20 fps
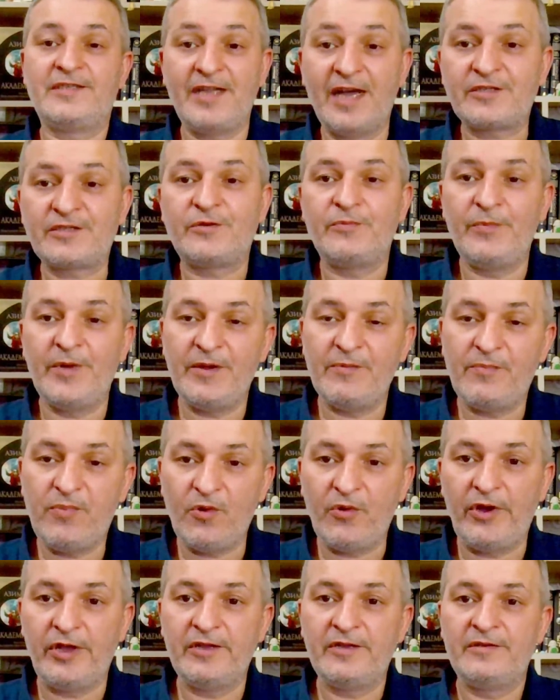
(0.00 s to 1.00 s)
That's the main
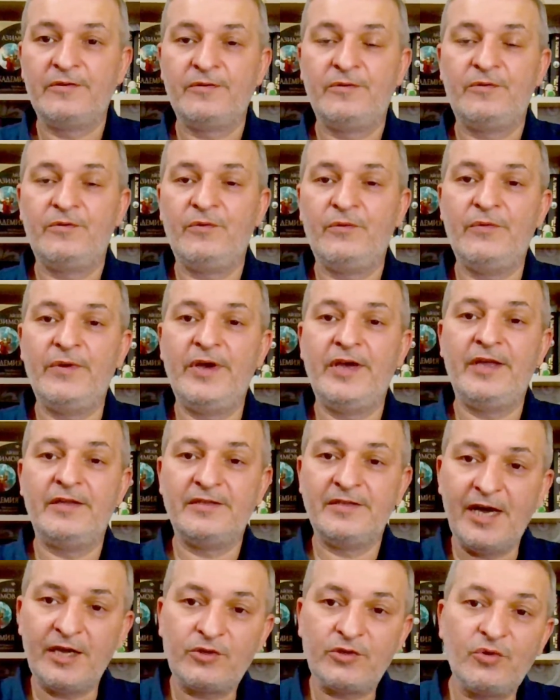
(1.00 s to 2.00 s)
point.
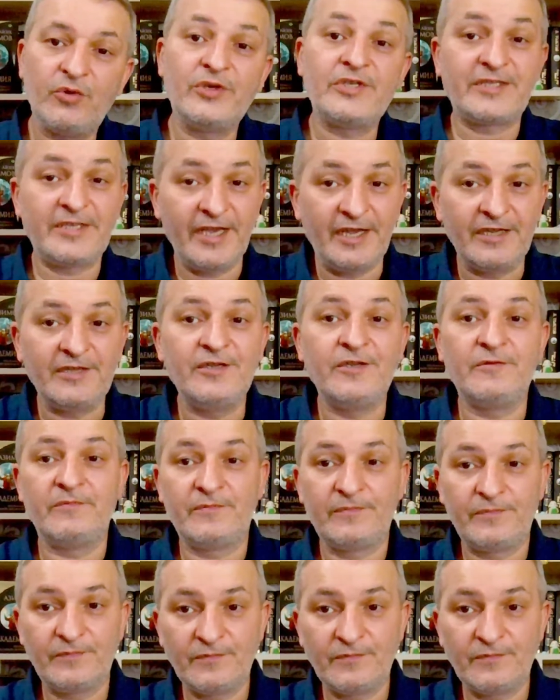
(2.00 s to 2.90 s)
When NATO is sending